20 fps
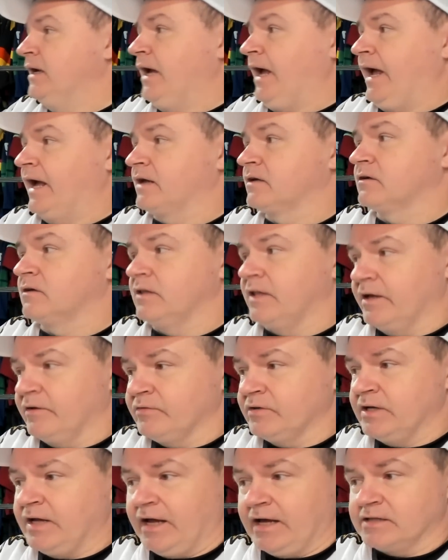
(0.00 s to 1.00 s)
And
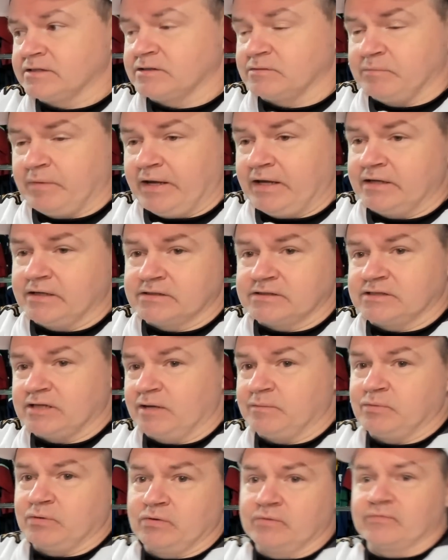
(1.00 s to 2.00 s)
Cleven hasn't made his
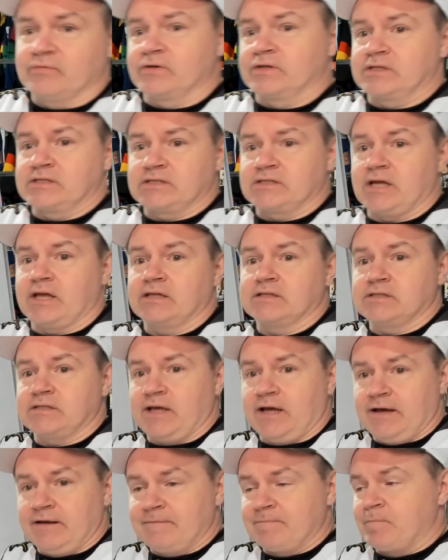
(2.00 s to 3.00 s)
debut for the Sens
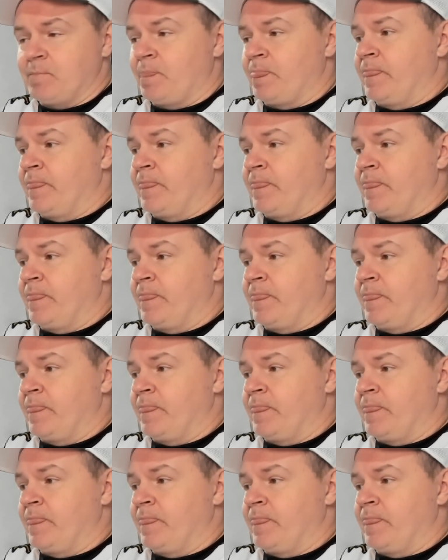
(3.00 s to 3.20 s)
yet,